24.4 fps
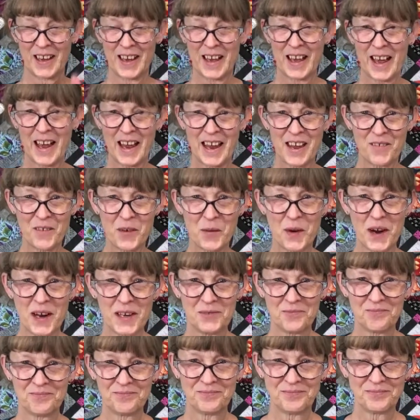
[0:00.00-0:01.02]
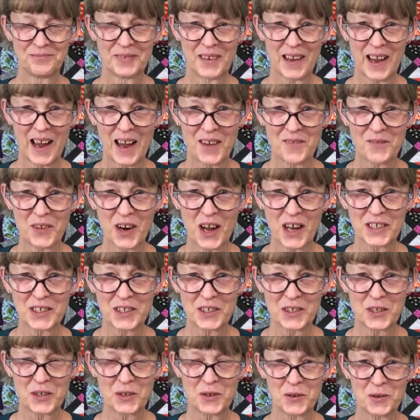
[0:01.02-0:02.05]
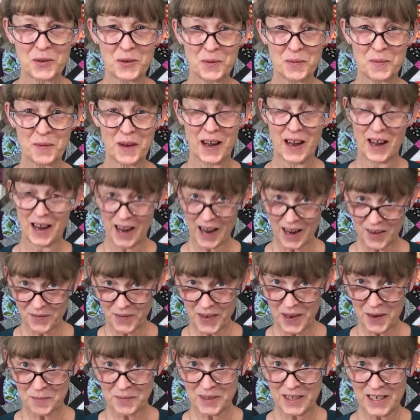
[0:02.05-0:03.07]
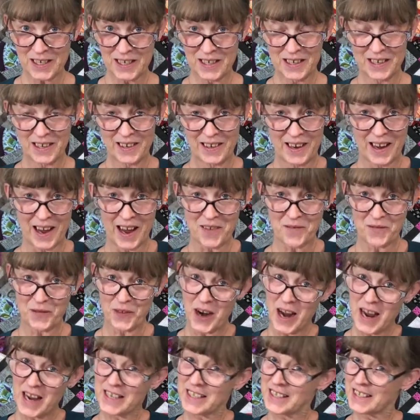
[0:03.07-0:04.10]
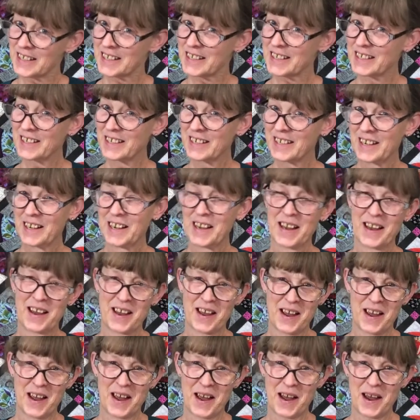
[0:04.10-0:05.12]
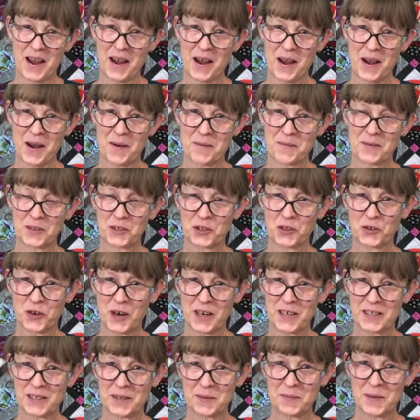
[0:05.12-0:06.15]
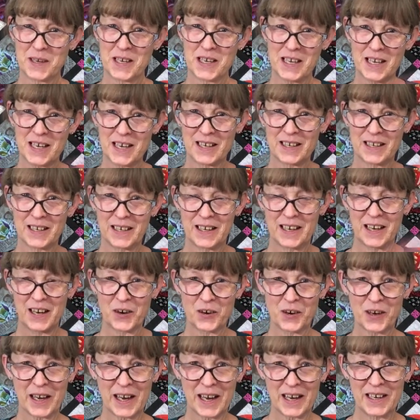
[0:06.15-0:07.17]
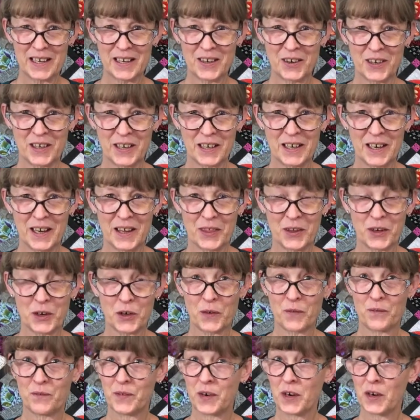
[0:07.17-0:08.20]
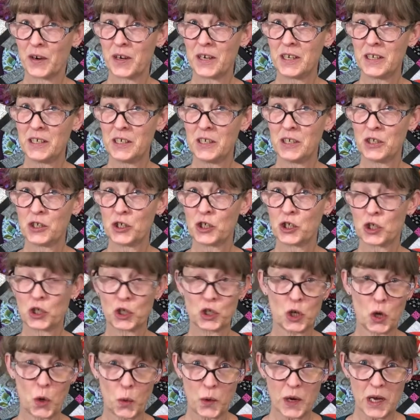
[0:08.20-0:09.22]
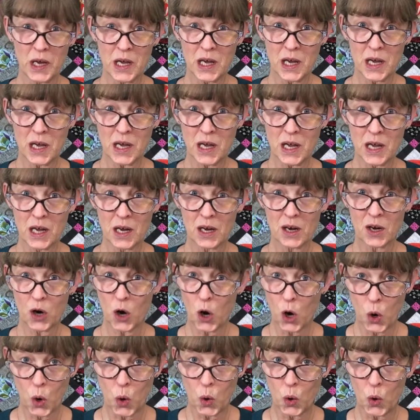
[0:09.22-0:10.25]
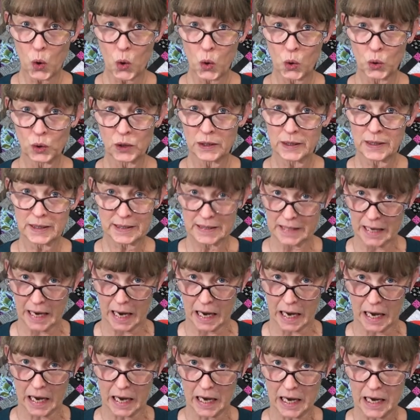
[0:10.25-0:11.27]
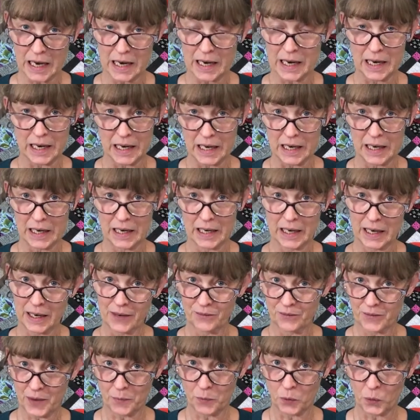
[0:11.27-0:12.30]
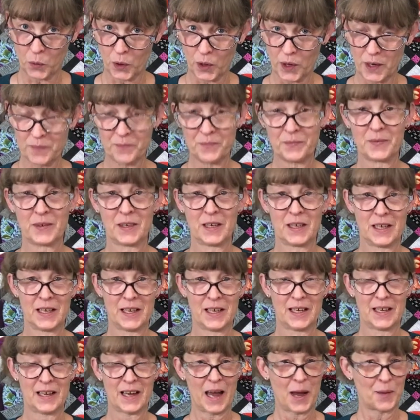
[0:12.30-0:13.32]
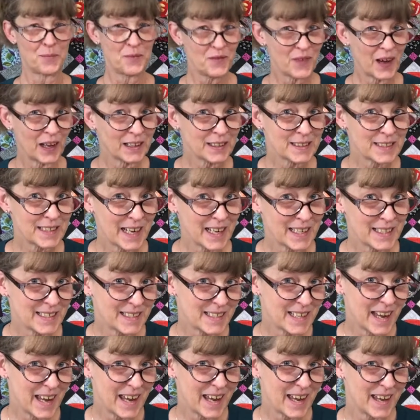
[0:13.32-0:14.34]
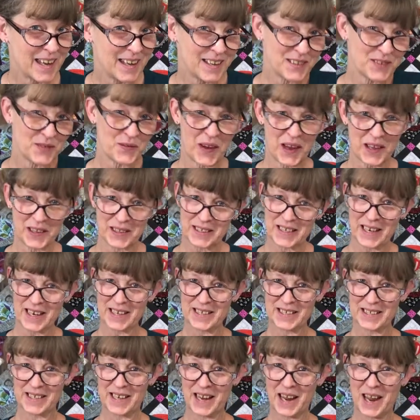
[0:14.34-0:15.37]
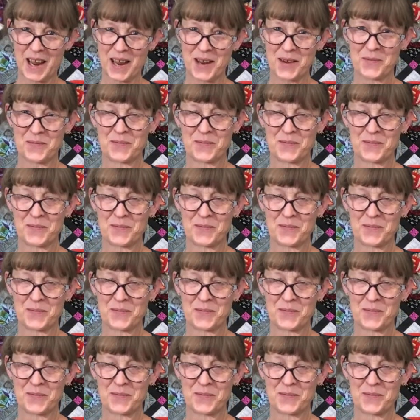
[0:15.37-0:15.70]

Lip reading: Hi everyone. Hi Floss Tube. Hi family. Hi friends. It's great to be here again on another very snowy, cold day in February. Happy Valentine's Day. It's Valentine's Day.